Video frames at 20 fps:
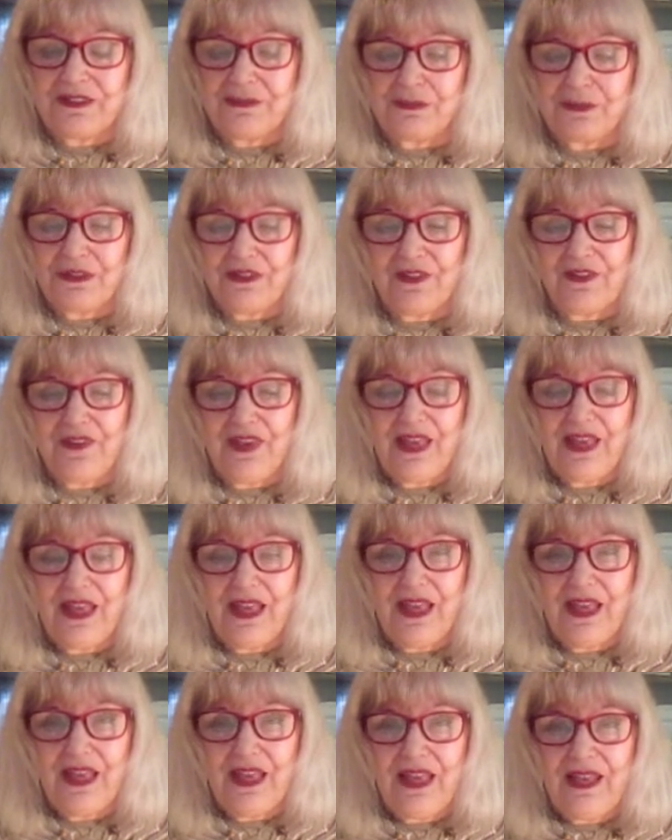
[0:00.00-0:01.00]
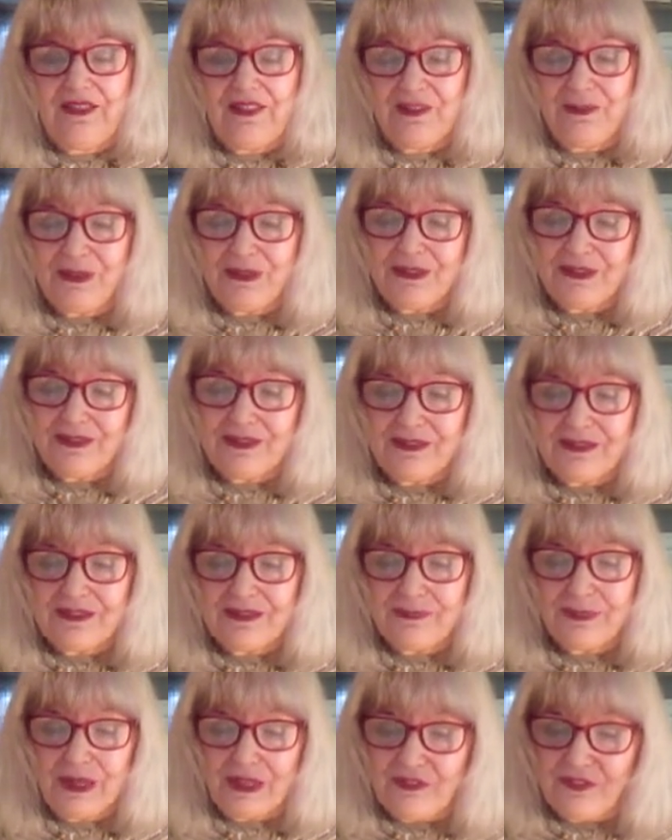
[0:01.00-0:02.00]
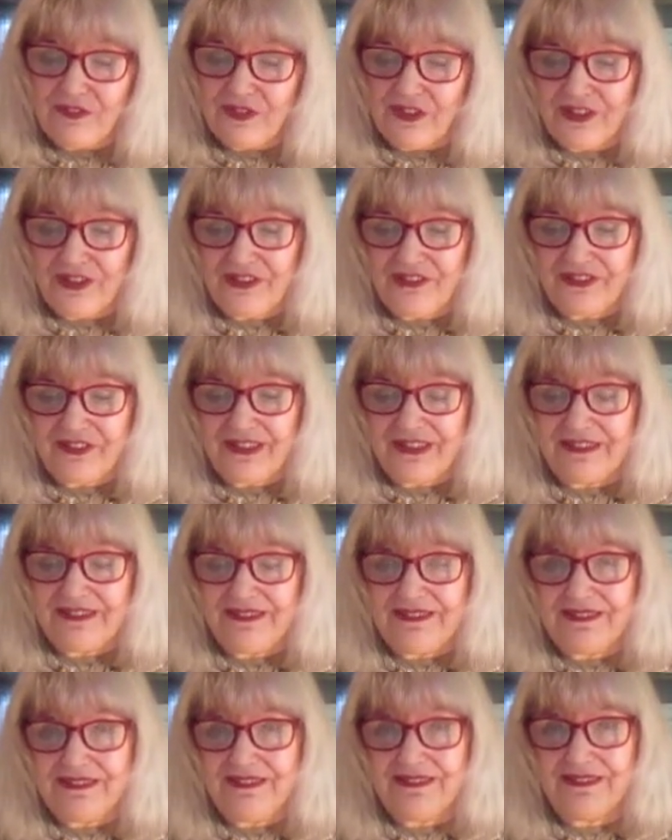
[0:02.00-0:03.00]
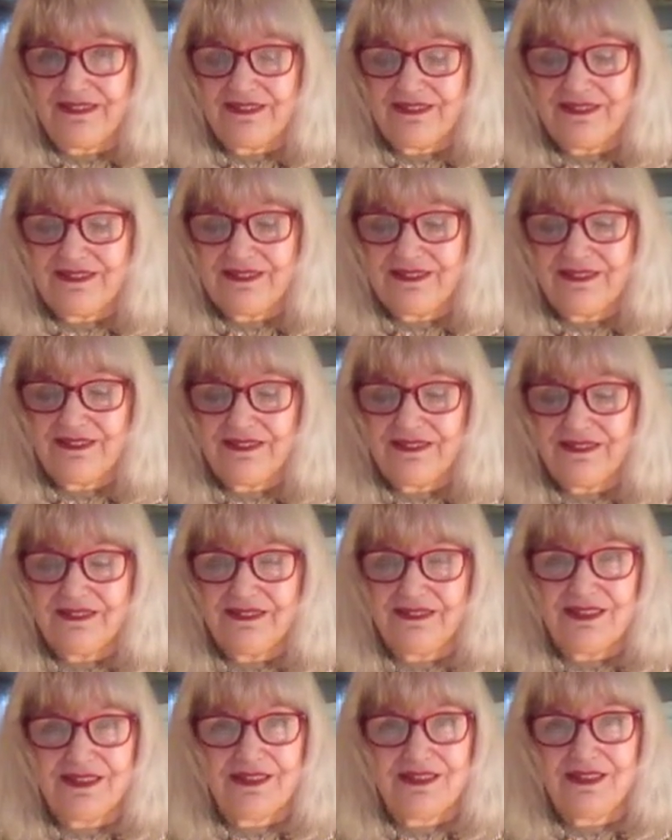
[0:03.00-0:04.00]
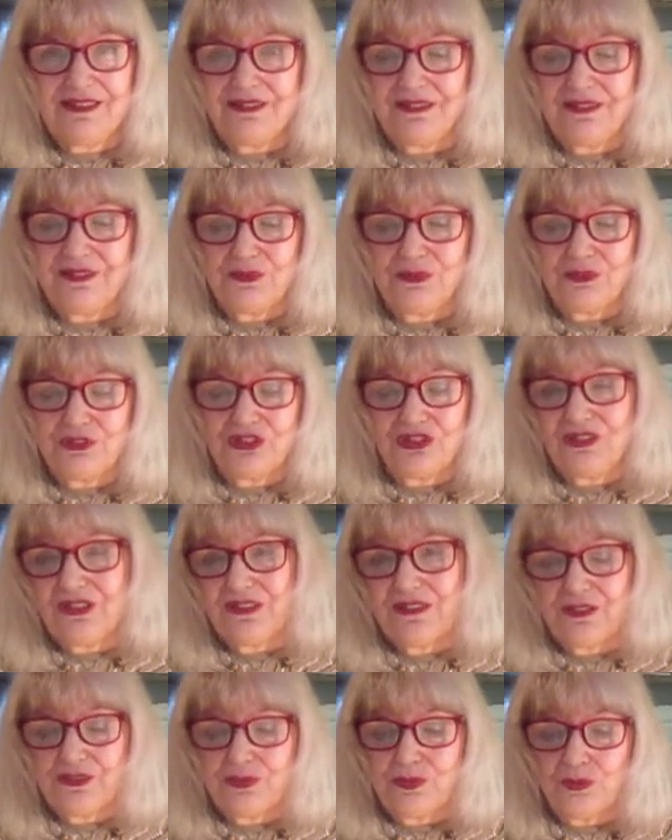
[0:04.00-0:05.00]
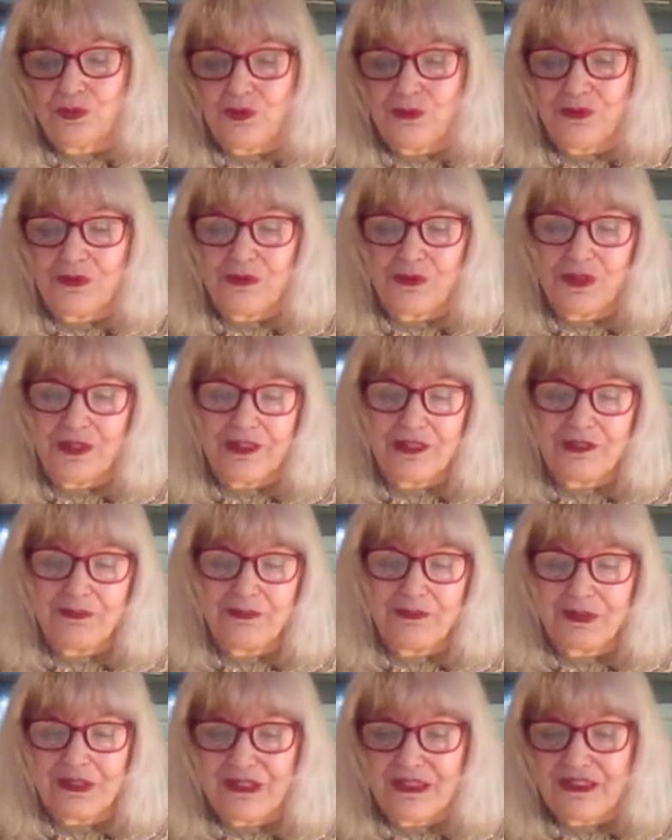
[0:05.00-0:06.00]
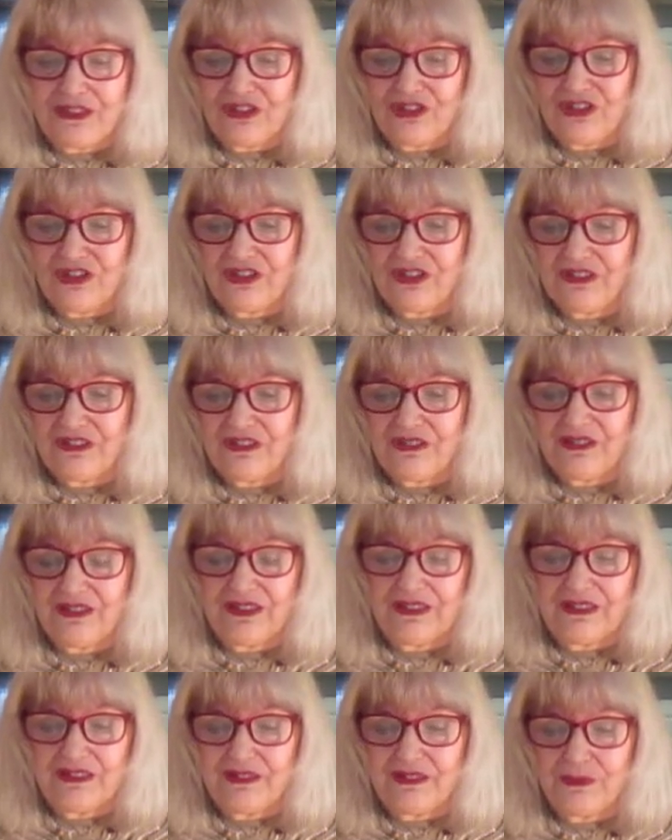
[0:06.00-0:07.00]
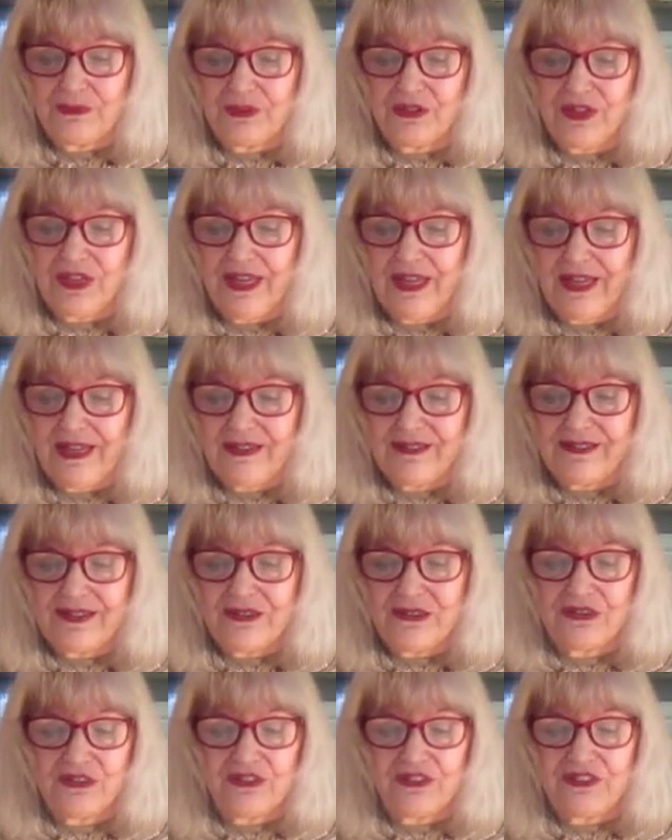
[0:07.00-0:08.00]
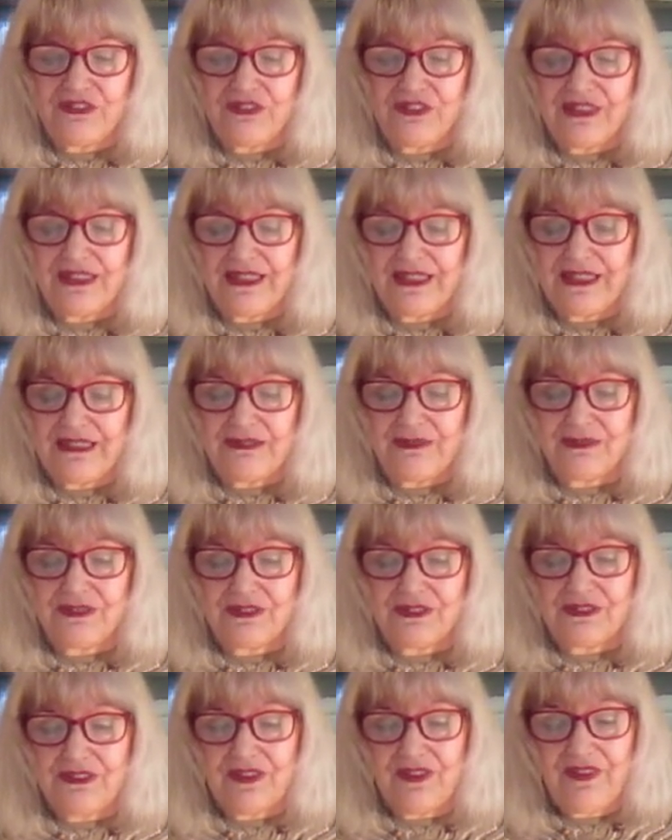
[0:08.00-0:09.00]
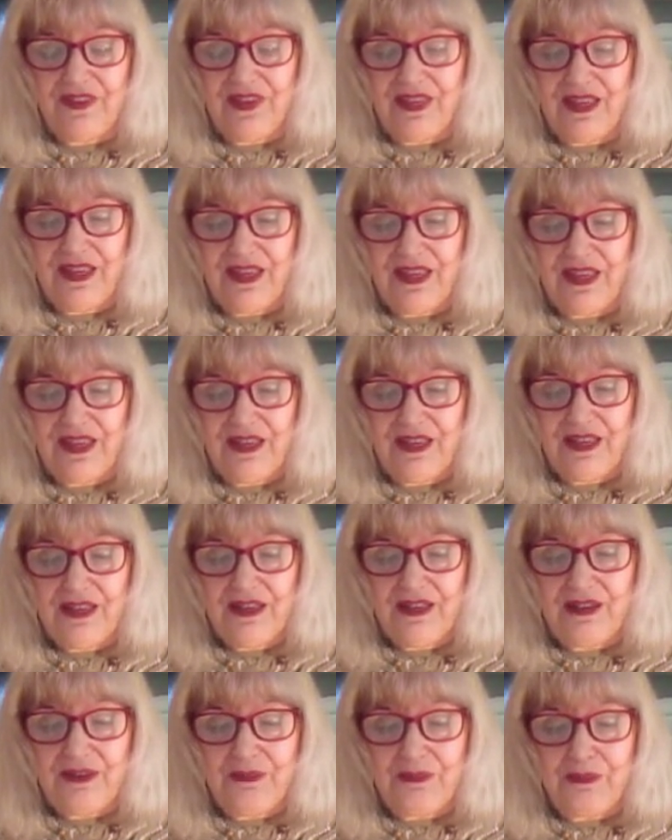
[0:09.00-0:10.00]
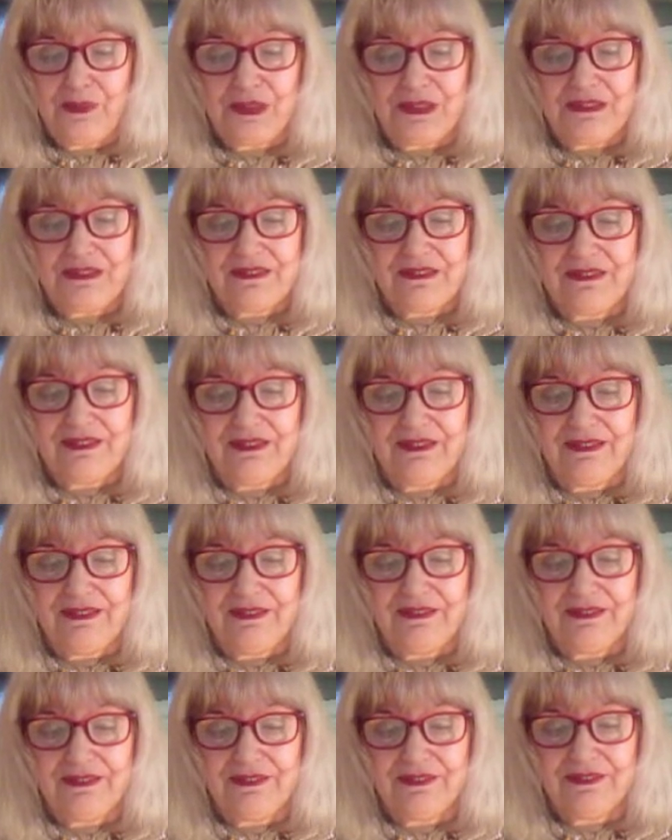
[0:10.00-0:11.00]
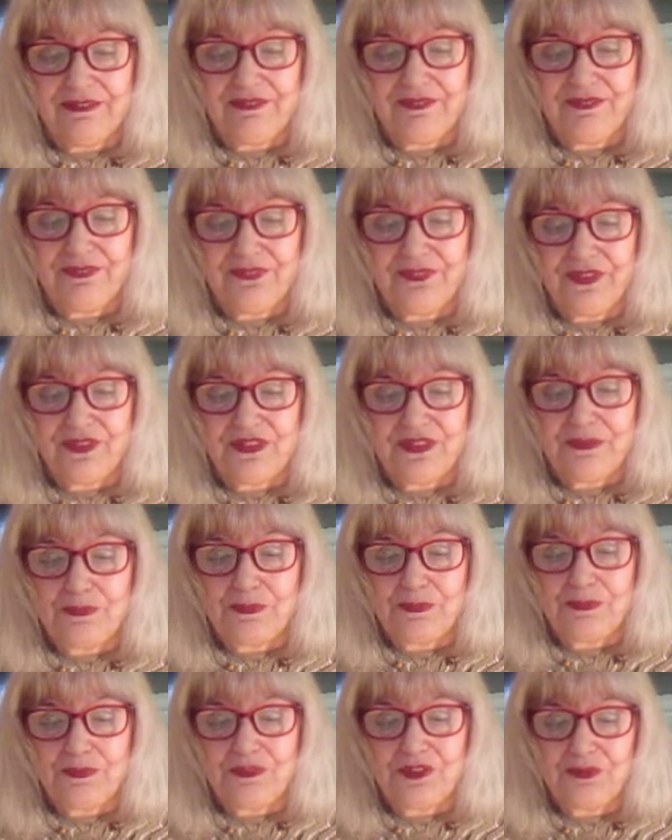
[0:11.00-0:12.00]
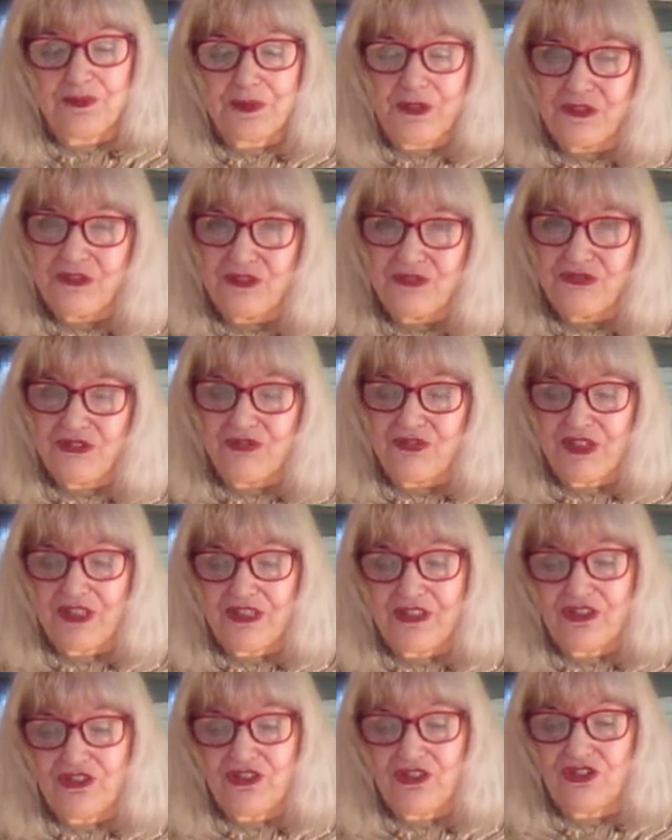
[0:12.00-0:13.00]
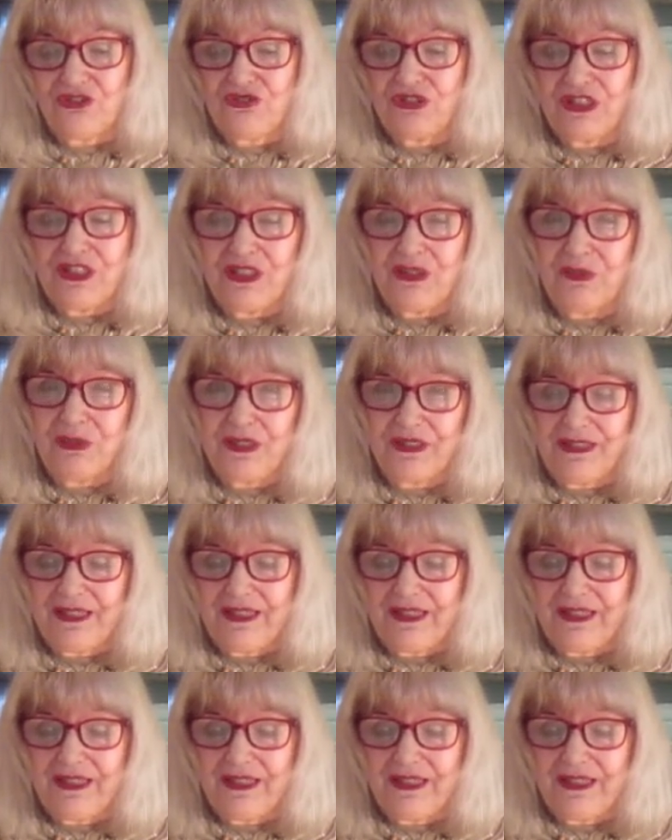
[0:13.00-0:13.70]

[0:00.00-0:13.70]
But they went to this bonfire, and she saw this woman walking the beach and with her hands out and everything, and it was. But this Spirit's Revenge is really when